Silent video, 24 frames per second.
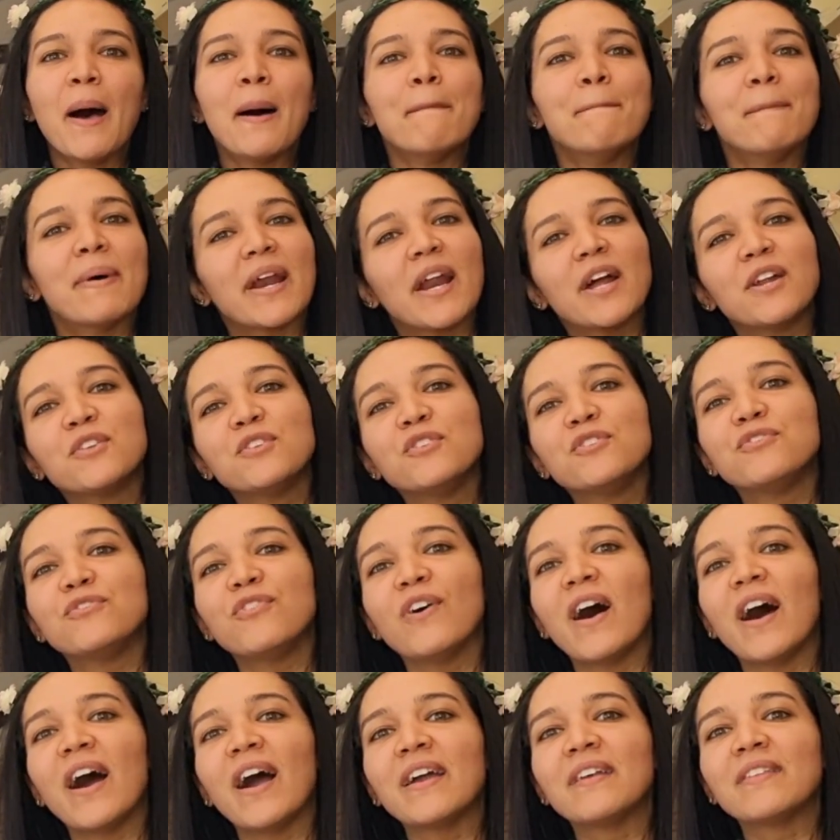But I do
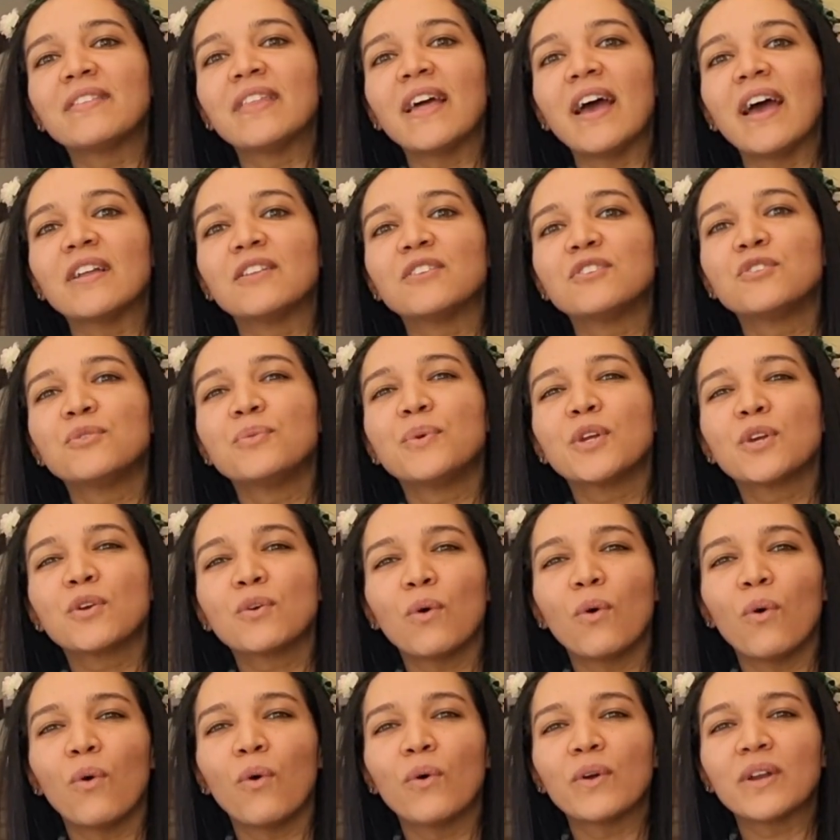find that to
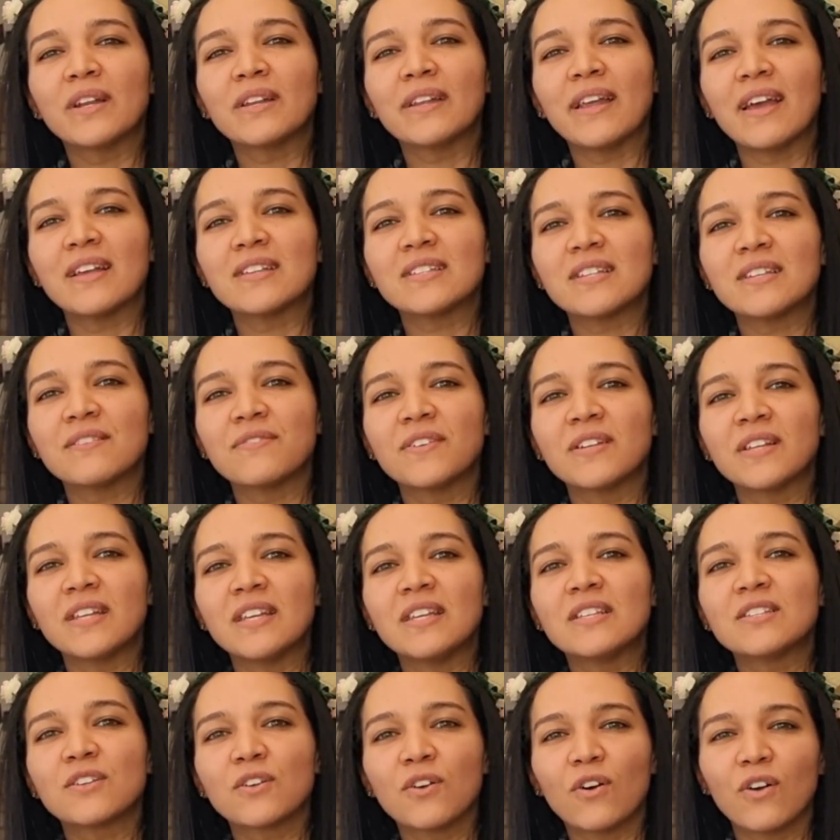record it as if it
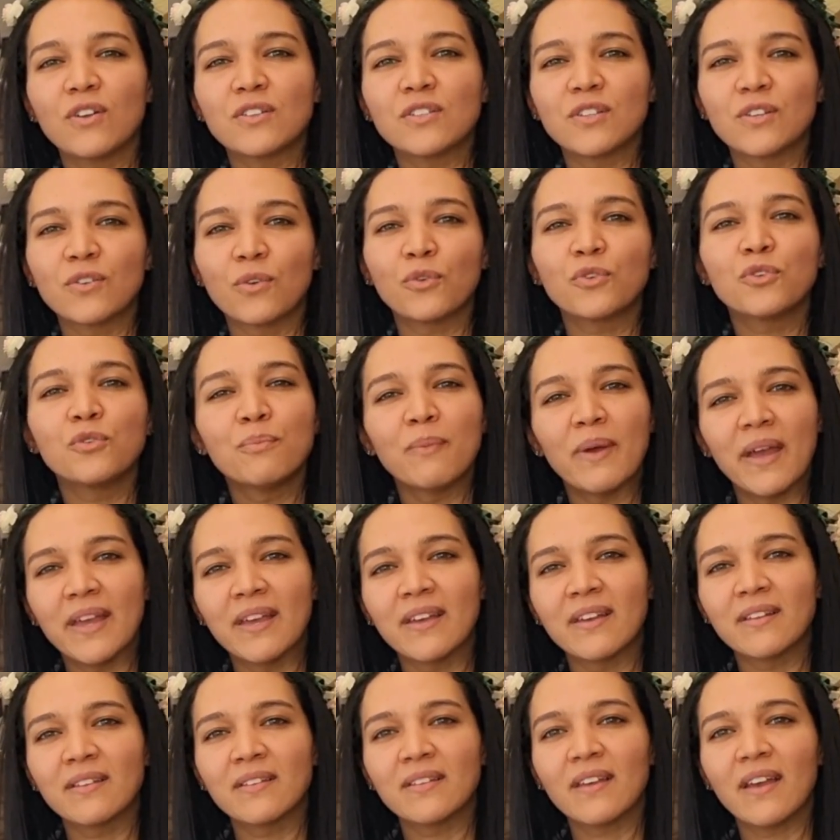is a concert, or to make
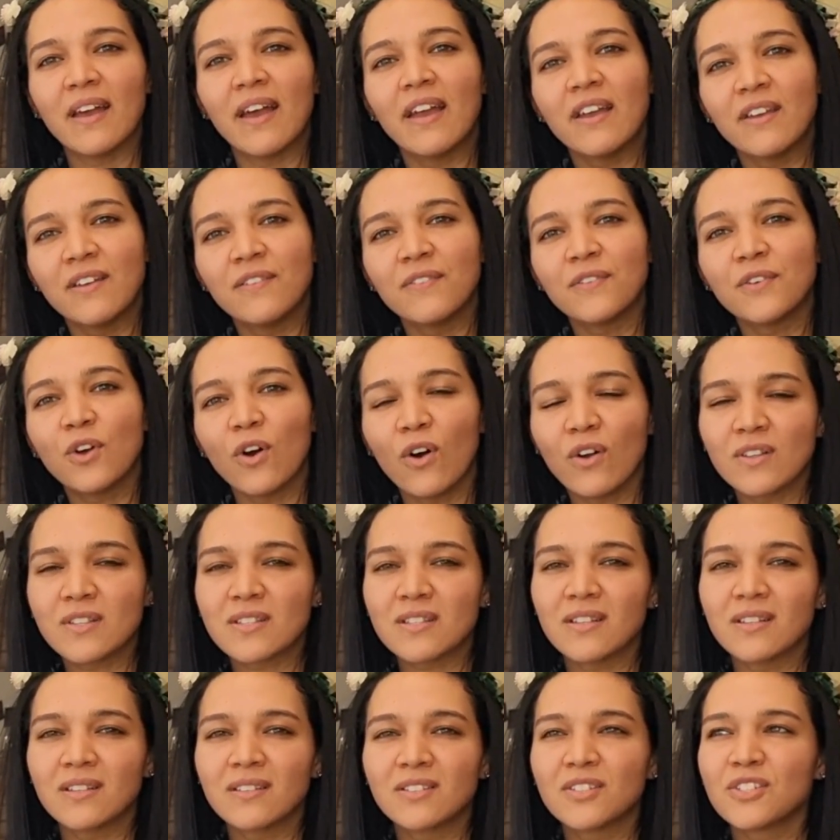it a
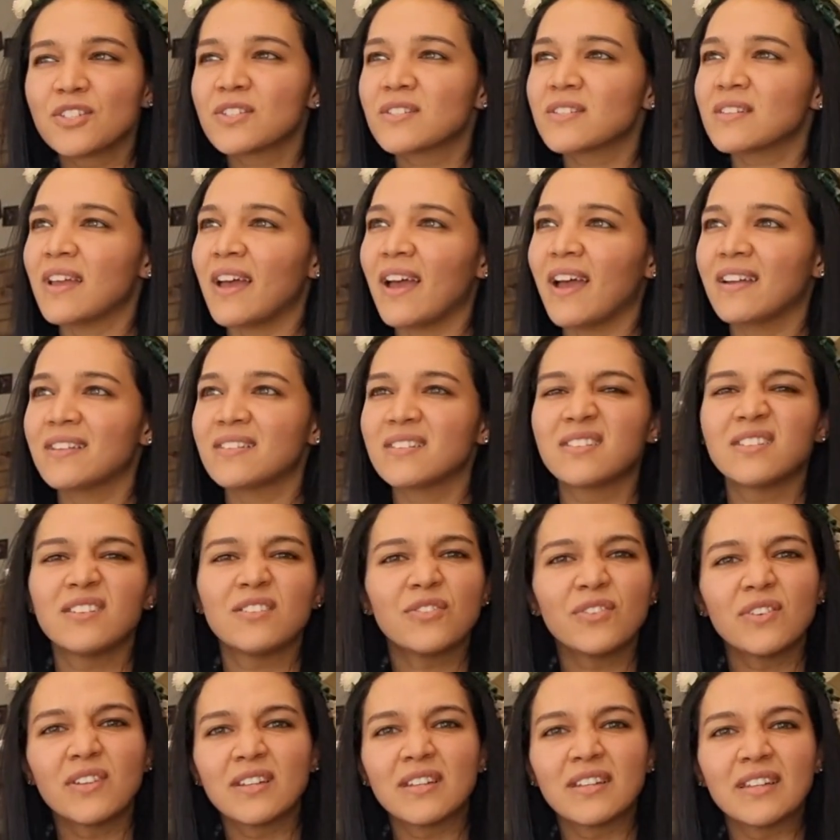concert, just adds a
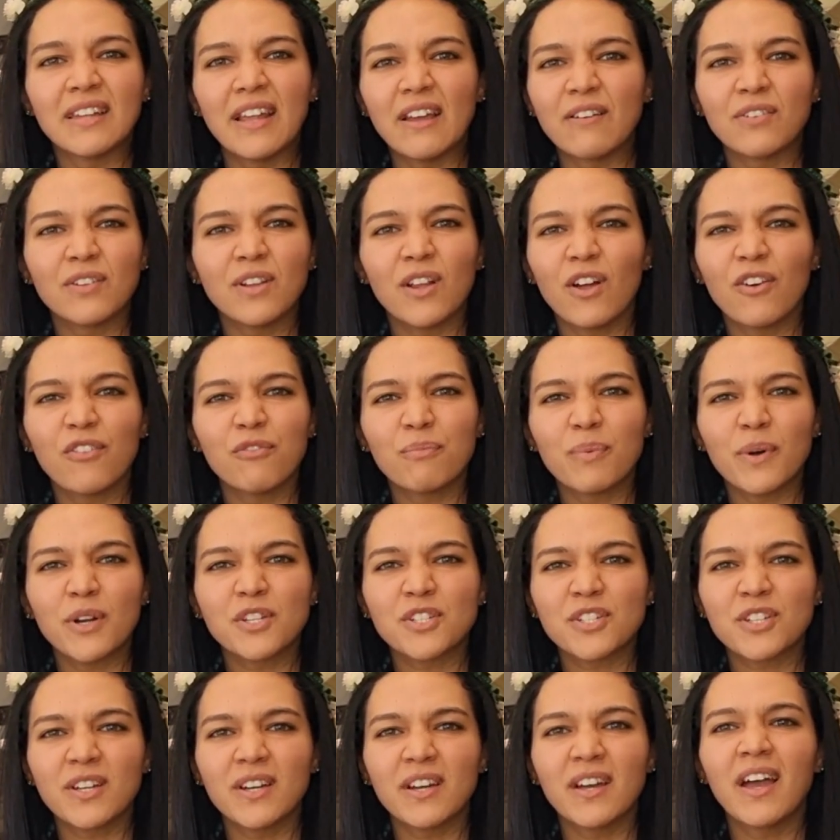different level of
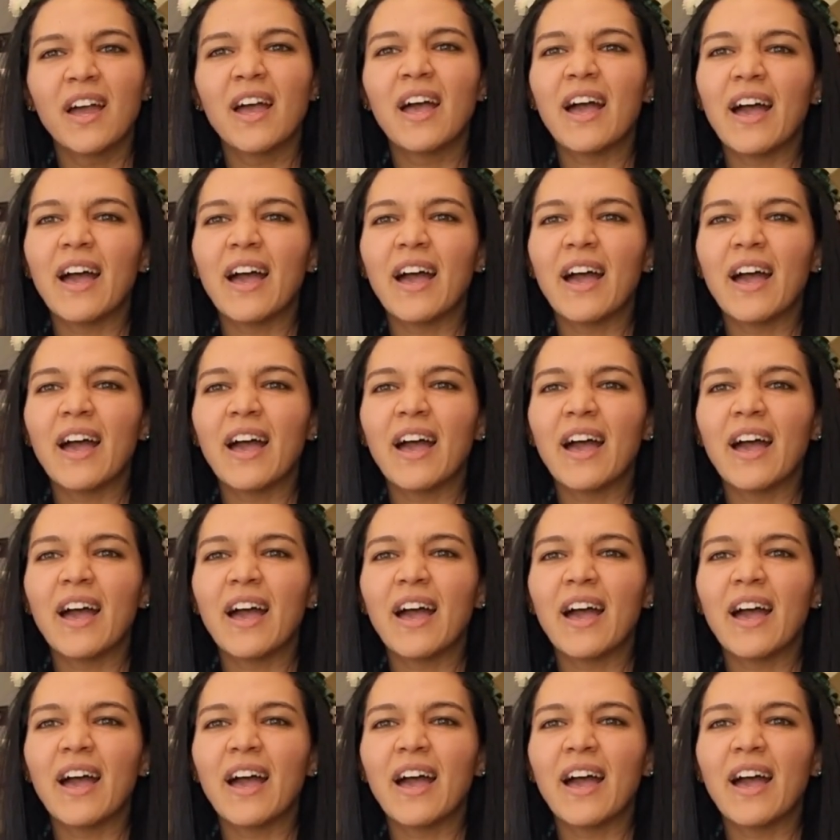pressure.